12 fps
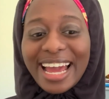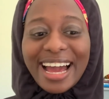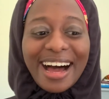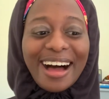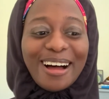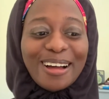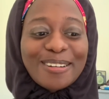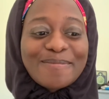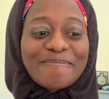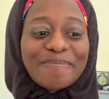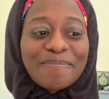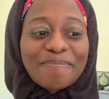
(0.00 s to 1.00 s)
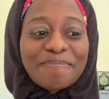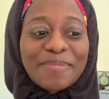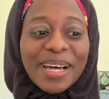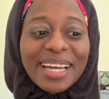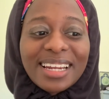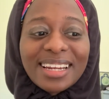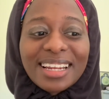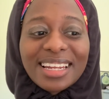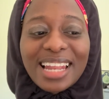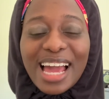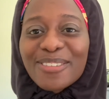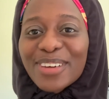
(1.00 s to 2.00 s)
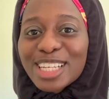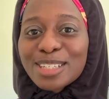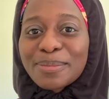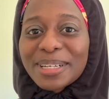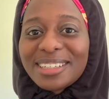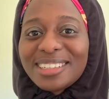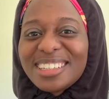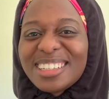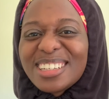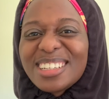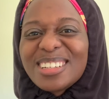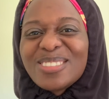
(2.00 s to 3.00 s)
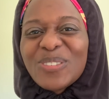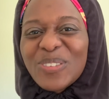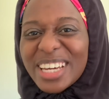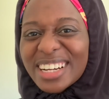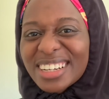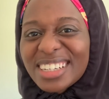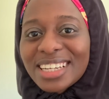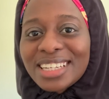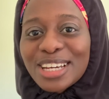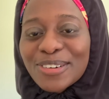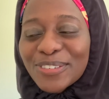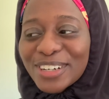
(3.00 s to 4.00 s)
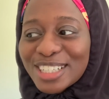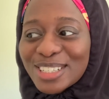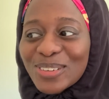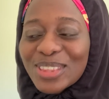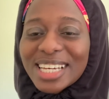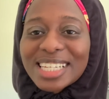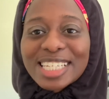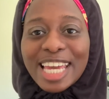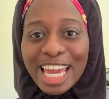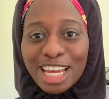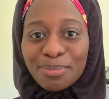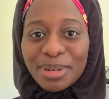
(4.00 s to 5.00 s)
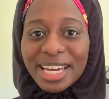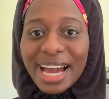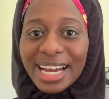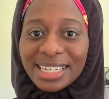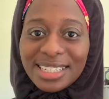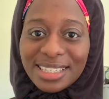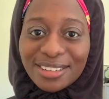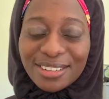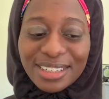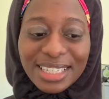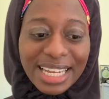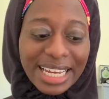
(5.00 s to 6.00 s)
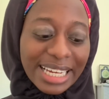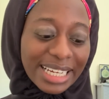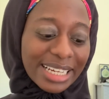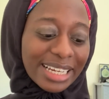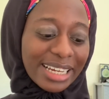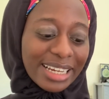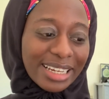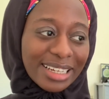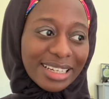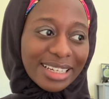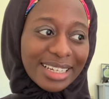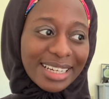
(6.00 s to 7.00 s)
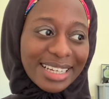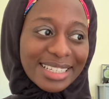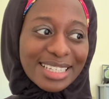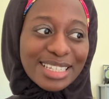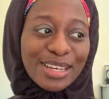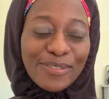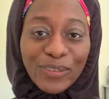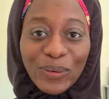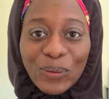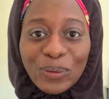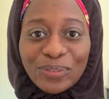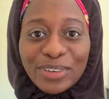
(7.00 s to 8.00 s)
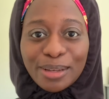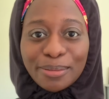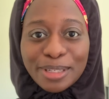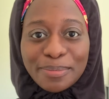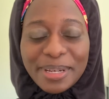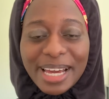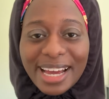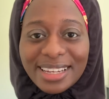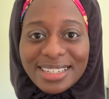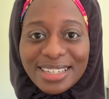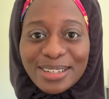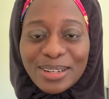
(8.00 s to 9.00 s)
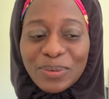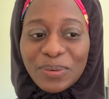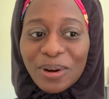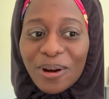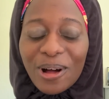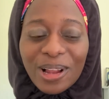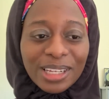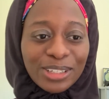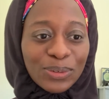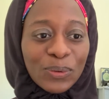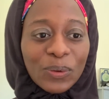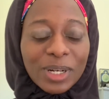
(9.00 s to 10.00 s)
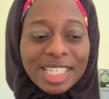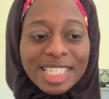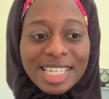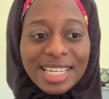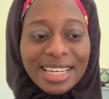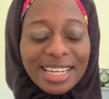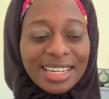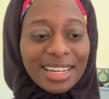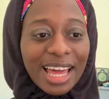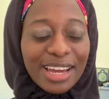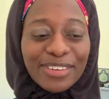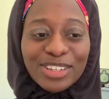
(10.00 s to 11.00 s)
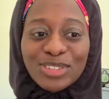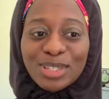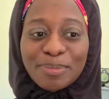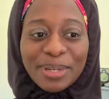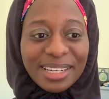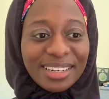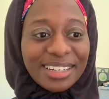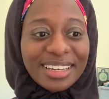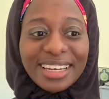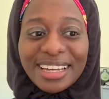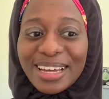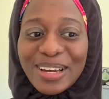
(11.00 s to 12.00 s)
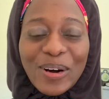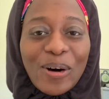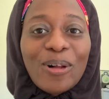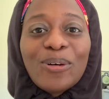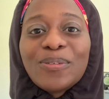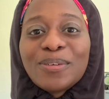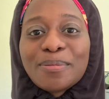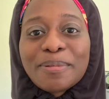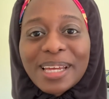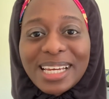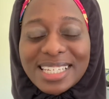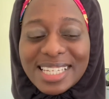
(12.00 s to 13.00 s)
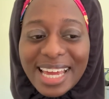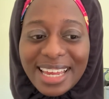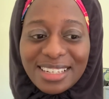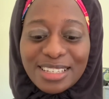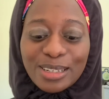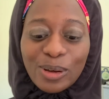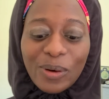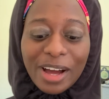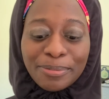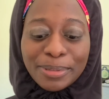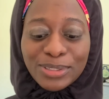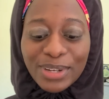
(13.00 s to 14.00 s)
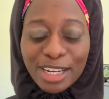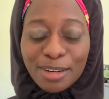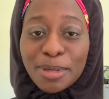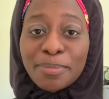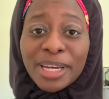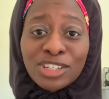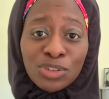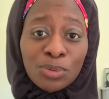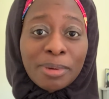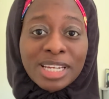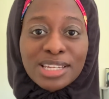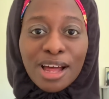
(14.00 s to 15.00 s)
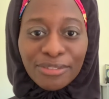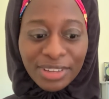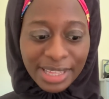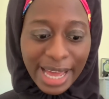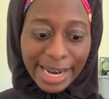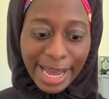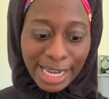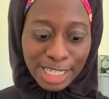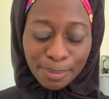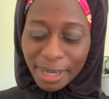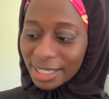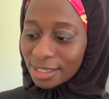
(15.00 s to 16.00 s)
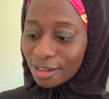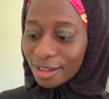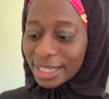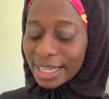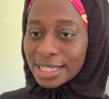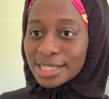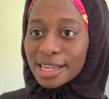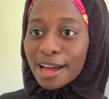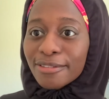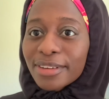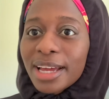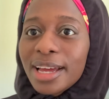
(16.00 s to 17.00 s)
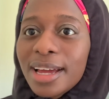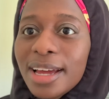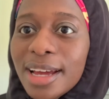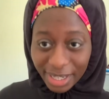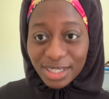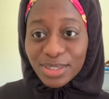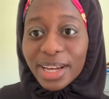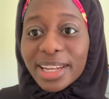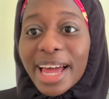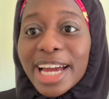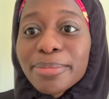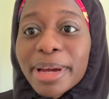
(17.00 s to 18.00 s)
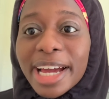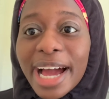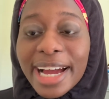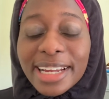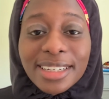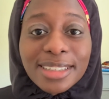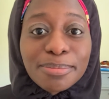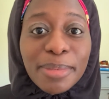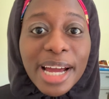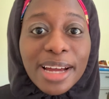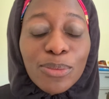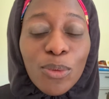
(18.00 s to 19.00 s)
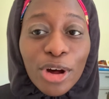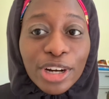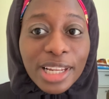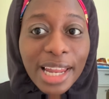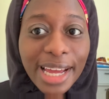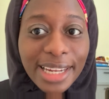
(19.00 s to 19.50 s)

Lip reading: But life has been weird and different, so things can't be ideal. Like, it's difficult for to be ideal. We're all under quarantine. Life has just been all over the place, and so I've been trying to be patient with myself in that aspect and all that kind of stuff. Okay, so I line my waterline.